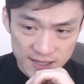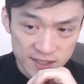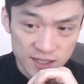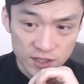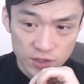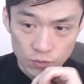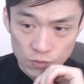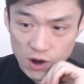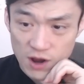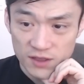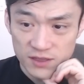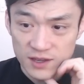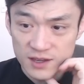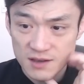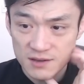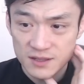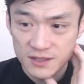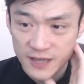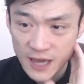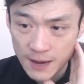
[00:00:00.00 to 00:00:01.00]
done the right thing
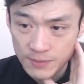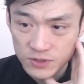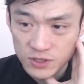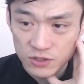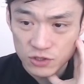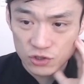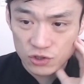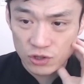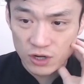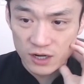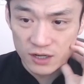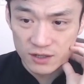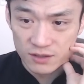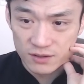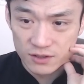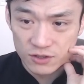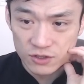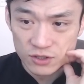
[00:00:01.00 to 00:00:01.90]
as the captain to try to